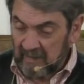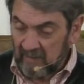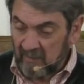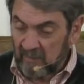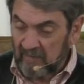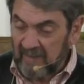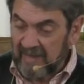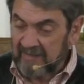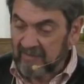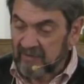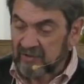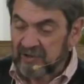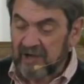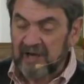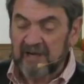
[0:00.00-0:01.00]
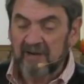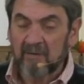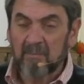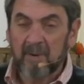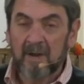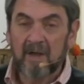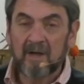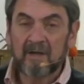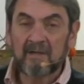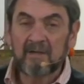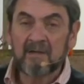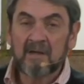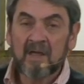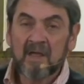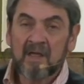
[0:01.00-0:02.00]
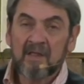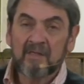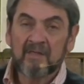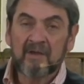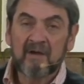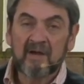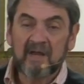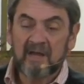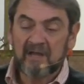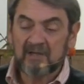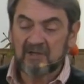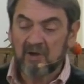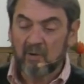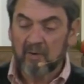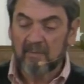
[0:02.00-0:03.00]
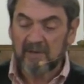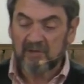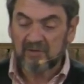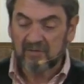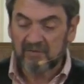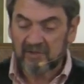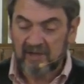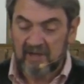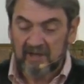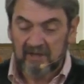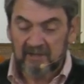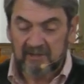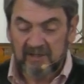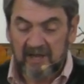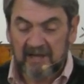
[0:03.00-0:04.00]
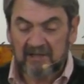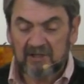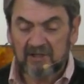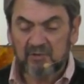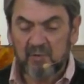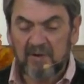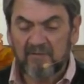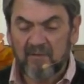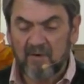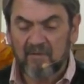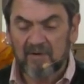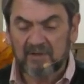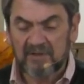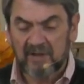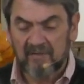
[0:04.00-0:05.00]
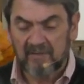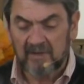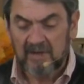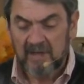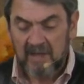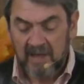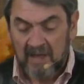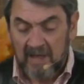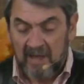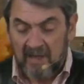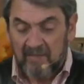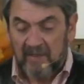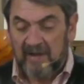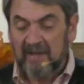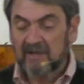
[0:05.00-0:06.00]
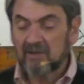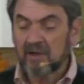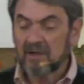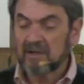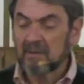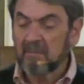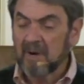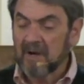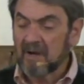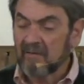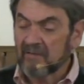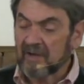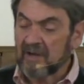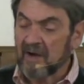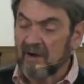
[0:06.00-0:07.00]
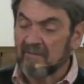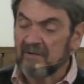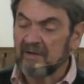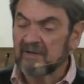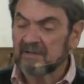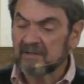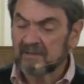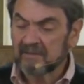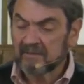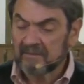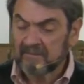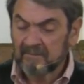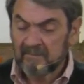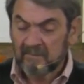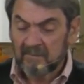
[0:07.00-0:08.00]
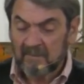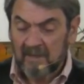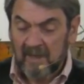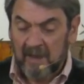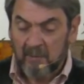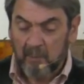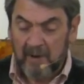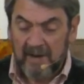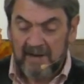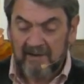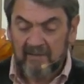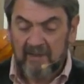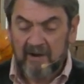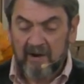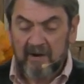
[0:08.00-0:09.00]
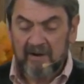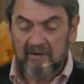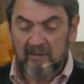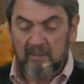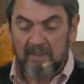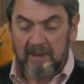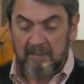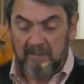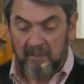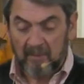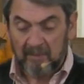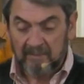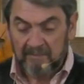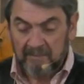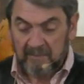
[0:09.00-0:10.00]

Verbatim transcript: Without the shedding of blood, there is no remission of sins. In Exodus 24, verse 7, then he took the book of the covenant and read in the hearing of the people.